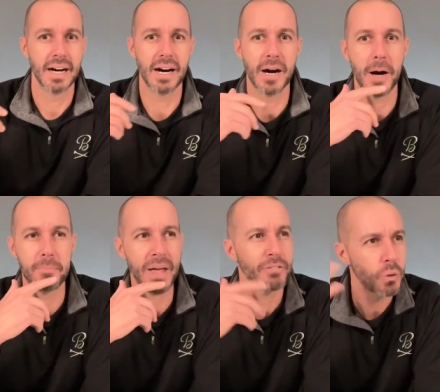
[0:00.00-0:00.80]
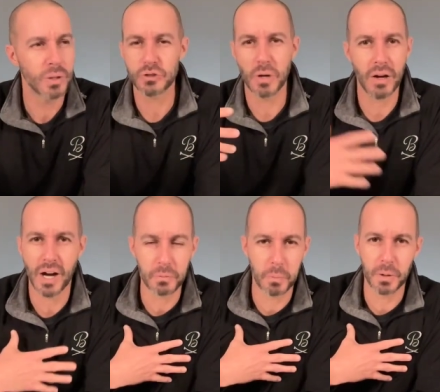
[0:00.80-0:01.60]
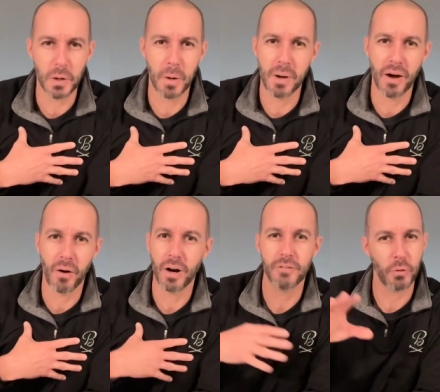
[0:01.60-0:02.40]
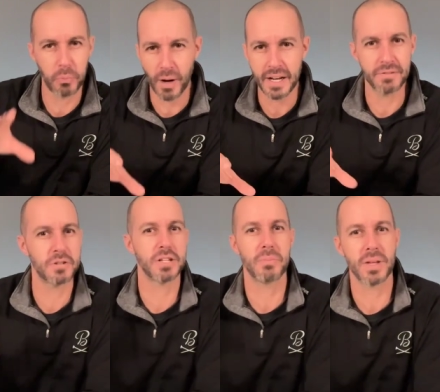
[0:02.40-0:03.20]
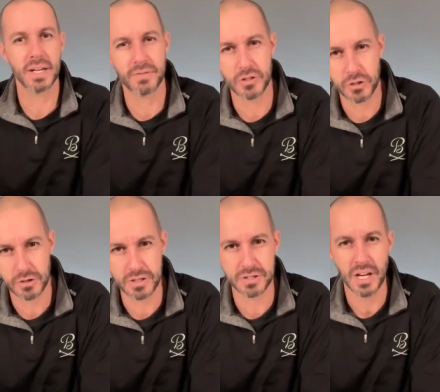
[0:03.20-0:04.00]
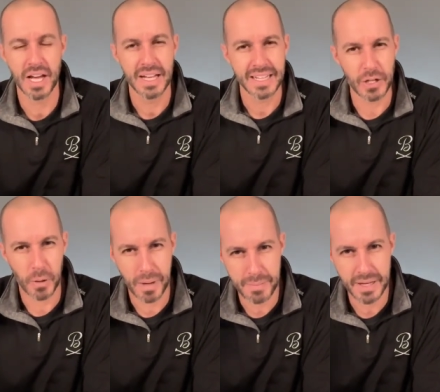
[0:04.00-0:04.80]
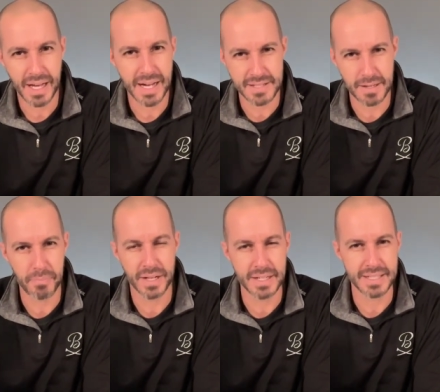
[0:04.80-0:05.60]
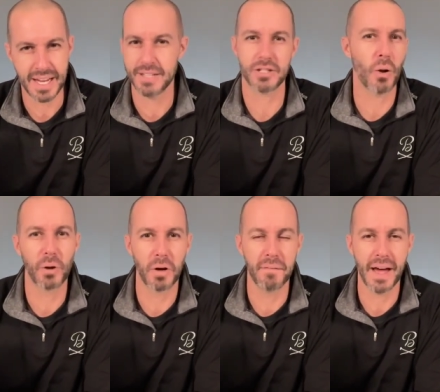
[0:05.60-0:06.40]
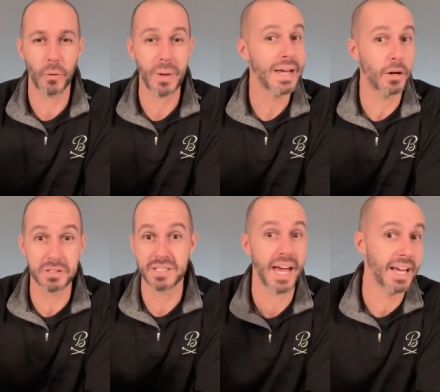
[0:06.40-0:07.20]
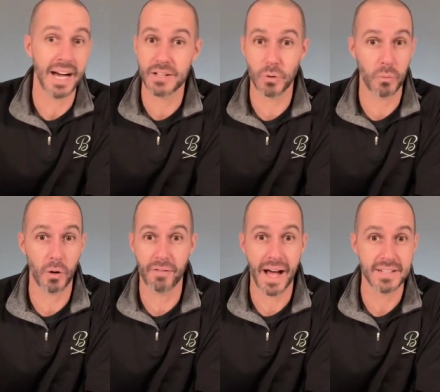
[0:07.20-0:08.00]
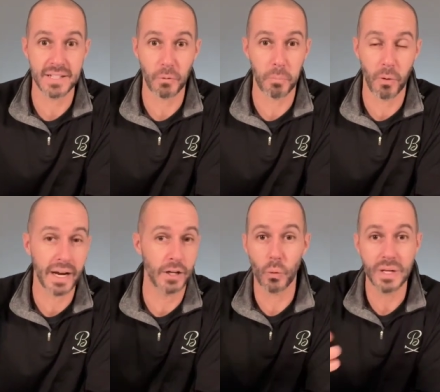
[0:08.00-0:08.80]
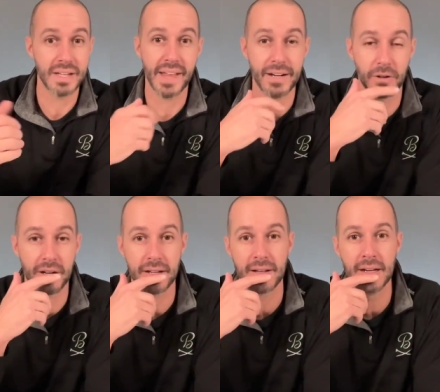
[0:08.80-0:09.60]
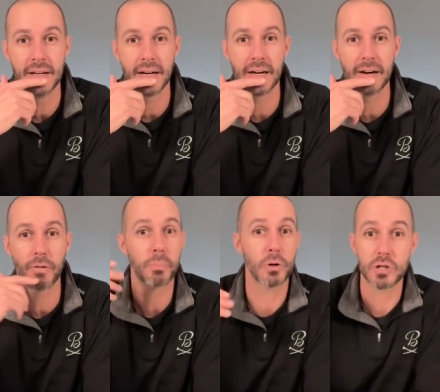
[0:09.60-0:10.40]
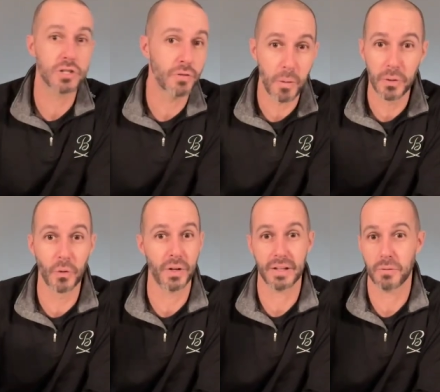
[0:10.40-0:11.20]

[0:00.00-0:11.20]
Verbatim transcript: Um, every once in a while, God will put it on my heart if we're praying for something. If the church has, you know, maybe got something intense going on that week, I'll just say, hey guys, we're, we're fasting, we're praying. I know we did that during uh, the purchase of our building.